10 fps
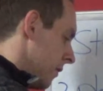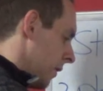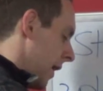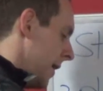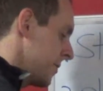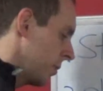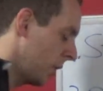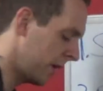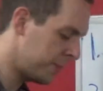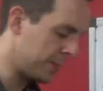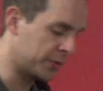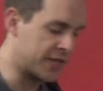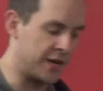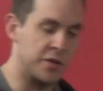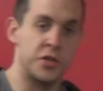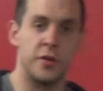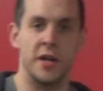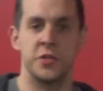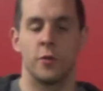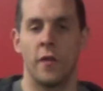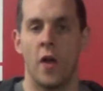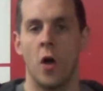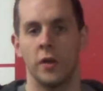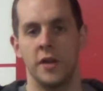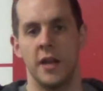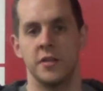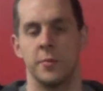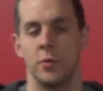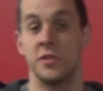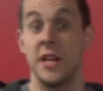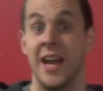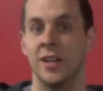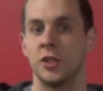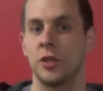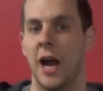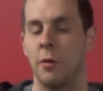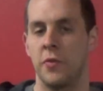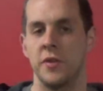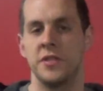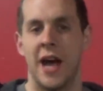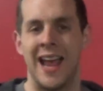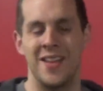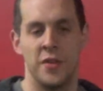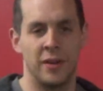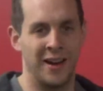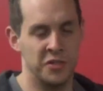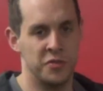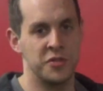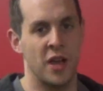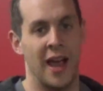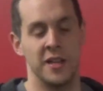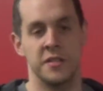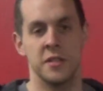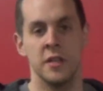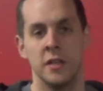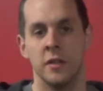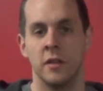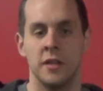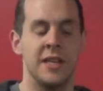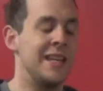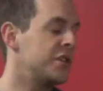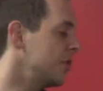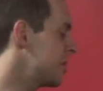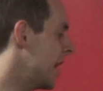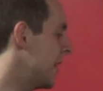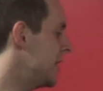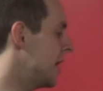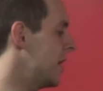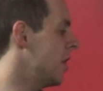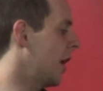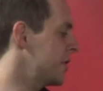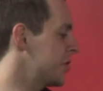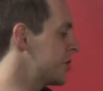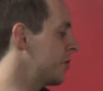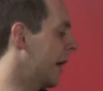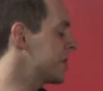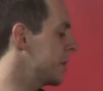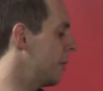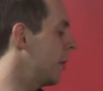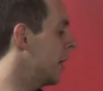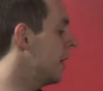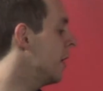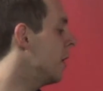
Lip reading: Okay, so a lot of people tend to stress over the holidays about staying on track with their diet and their exercise. Easier said than done not to stress about it.